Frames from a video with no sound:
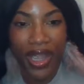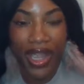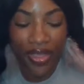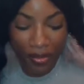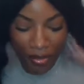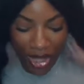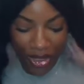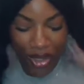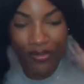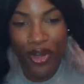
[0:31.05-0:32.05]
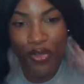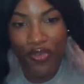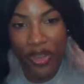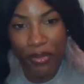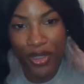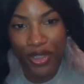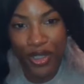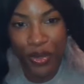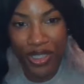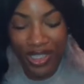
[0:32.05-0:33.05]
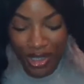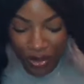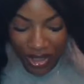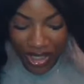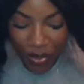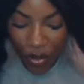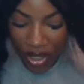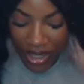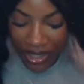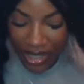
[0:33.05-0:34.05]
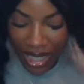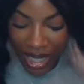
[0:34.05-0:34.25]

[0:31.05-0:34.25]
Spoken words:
in the month of November 2021.